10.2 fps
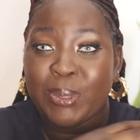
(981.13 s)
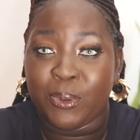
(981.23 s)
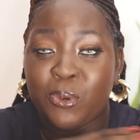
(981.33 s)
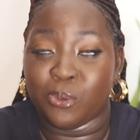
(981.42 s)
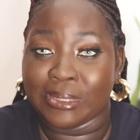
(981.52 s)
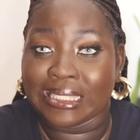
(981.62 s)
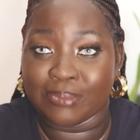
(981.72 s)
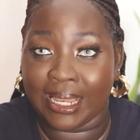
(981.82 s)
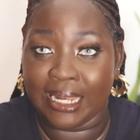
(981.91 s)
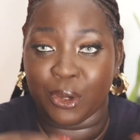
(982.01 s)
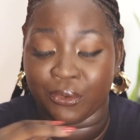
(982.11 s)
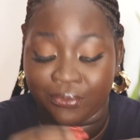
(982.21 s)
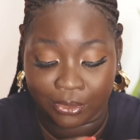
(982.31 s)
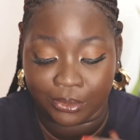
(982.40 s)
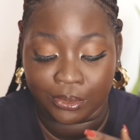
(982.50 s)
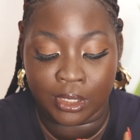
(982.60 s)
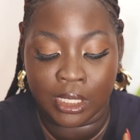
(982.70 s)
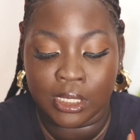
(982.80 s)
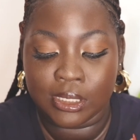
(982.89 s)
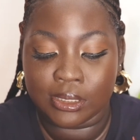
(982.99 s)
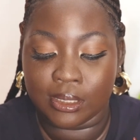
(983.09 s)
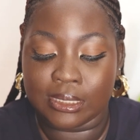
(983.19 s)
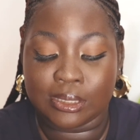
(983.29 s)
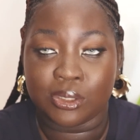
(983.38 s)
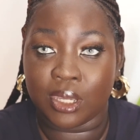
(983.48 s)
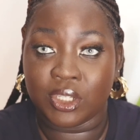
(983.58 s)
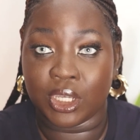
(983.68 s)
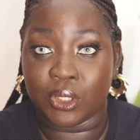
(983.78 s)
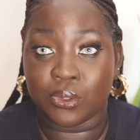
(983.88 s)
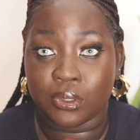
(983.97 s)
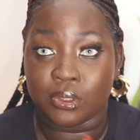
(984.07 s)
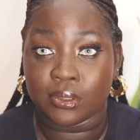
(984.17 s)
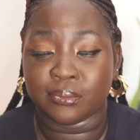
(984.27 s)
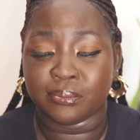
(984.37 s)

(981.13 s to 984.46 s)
People would smell it off you. So it's such a good